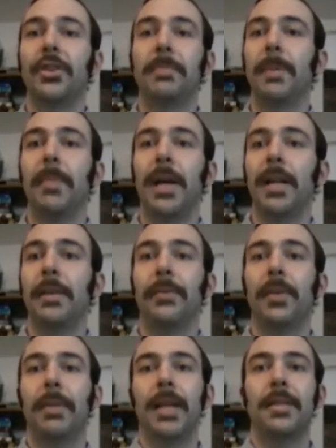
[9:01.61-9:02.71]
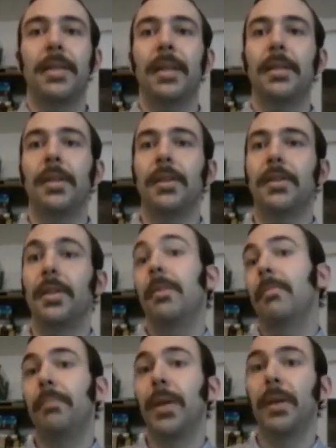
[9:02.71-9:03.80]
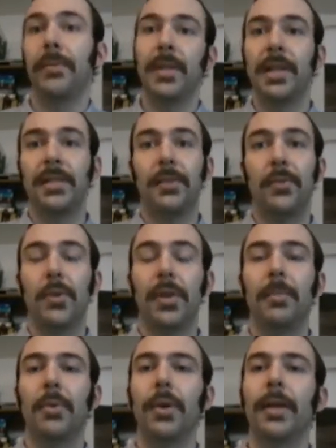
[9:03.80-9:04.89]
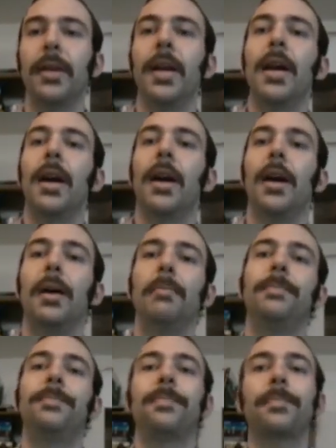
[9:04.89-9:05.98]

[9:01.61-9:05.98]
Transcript: has been buying it for the past ten years. Pick up Fantastic Four; they're important. Um,